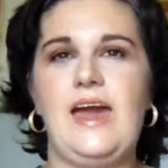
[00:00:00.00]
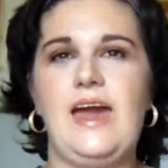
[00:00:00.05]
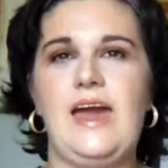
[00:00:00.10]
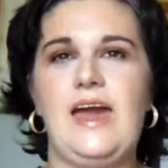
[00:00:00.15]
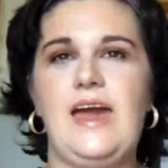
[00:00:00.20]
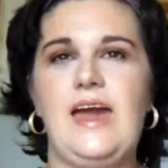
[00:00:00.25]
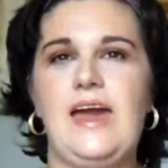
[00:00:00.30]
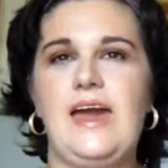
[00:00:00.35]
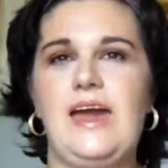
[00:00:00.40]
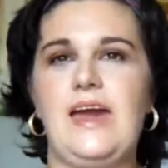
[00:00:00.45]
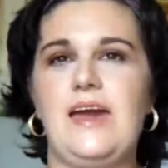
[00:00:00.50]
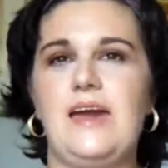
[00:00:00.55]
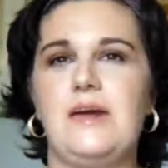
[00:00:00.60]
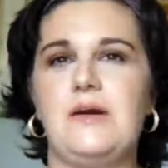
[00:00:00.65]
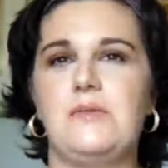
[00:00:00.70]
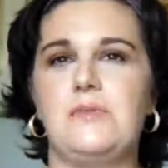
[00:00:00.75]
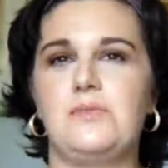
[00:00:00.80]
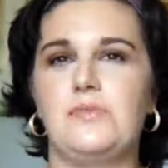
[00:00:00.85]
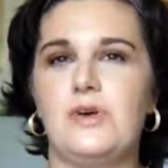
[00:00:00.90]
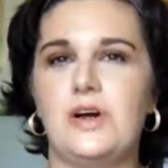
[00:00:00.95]

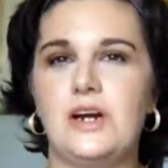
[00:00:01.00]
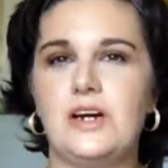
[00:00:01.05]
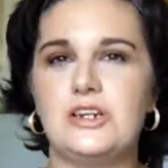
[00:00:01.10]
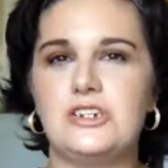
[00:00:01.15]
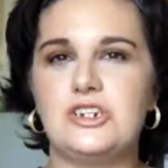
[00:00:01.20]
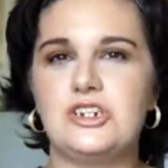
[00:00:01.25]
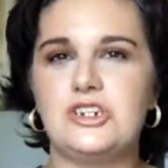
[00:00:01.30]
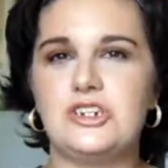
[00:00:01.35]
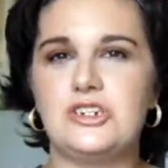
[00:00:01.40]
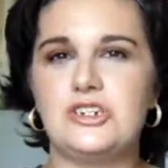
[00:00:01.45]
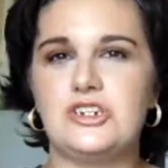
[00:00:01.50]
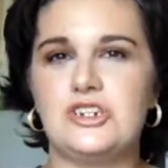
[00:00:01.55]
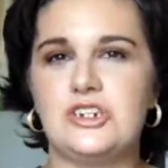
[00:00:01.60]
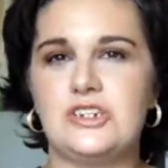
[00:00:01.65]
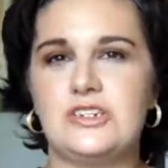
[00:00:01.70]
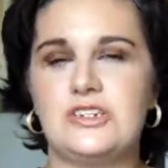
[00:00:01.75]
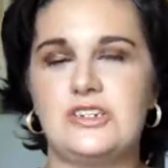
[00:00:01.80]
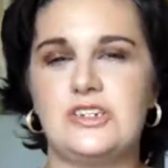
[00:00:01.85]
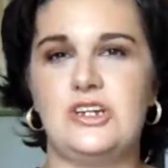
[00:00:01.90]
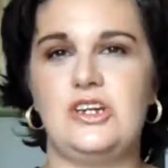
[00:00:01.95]
a brush
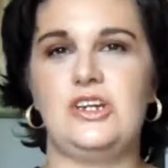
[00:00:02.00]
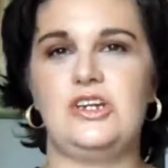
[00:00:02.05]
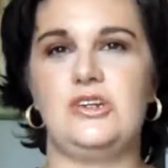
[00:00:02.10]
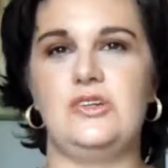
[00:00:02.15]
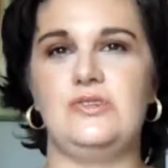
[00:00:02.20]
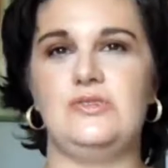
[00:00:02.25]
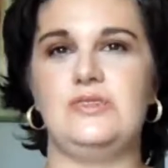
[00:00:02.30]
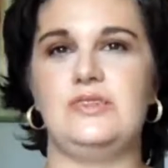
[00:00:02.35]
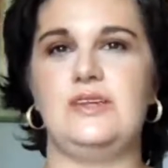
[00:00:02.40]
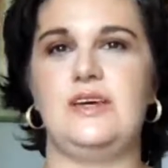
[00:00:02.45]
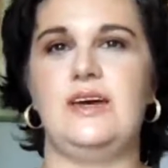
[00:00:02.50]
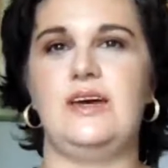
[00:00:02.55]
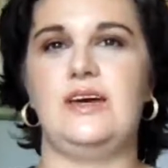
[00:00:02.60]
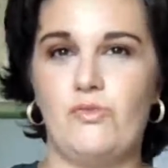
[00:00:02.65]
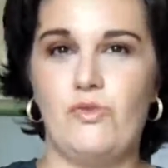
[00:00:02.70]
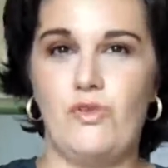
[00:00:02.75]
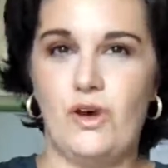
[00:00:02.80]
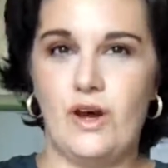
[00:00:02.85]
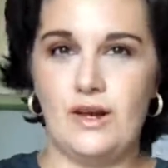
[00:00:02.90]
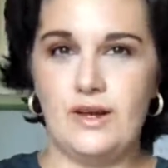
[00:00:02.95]
just to use
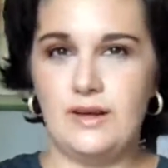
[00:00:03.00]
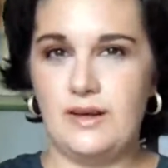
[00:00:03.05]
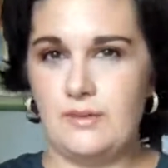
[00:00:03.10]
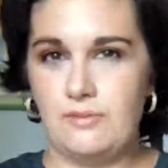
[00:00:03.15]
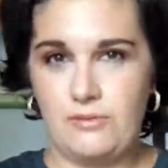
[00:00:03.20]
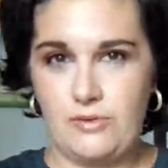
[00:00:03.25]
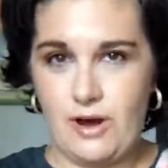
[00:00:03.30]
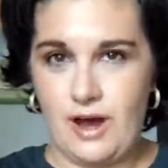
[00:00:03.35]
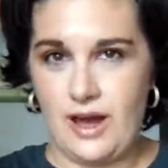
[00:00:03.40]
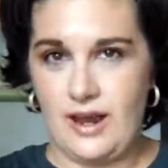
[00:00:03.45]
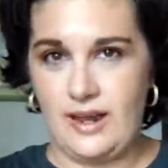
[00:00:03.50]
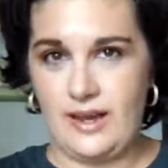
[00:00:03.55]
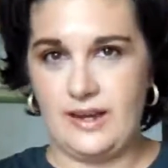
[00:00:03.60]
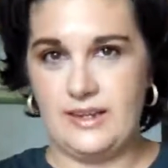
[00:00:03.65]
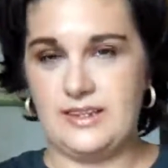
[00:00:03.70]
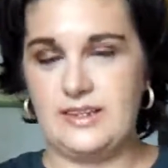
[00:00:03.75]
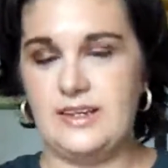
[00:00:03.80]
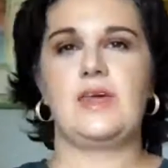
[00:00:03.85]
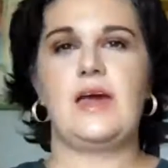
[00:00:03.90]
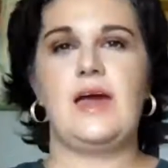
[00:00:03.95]
one
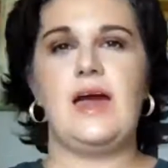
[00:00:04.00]
product.